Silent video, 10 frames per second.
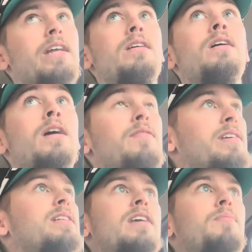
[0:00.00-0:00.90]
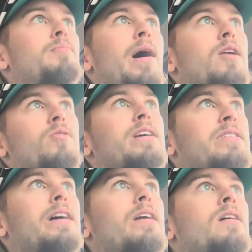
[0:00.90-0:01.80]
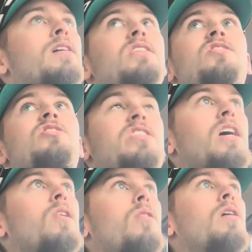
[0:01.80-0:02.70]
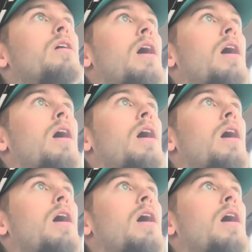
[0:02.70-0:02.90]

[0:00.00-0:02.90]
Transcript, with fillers: they didn't take me back where they did, still,